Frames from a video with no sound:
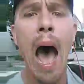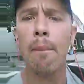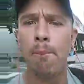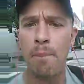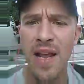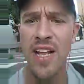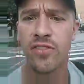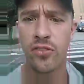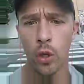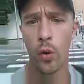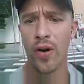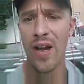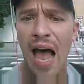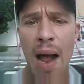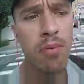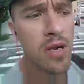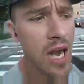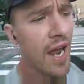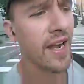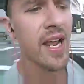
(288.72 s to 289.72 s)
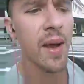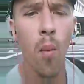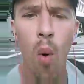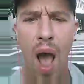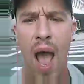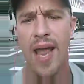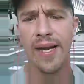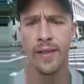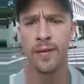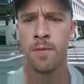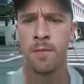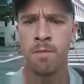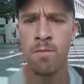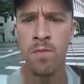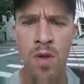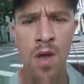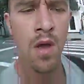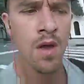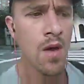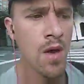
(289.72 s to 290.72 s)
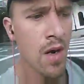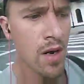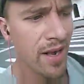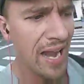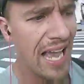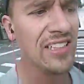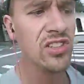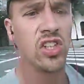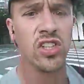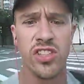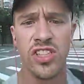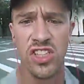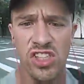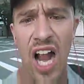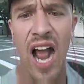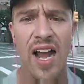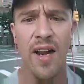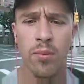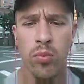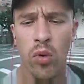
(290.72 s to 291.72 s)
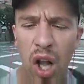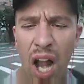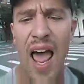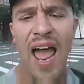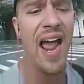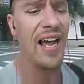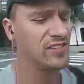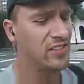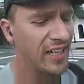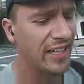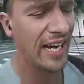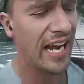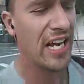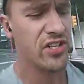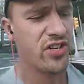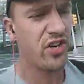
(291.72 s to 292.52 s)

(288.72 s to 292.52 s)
I've been through it, and I'm goddamn white. That's because it's goddamn class. It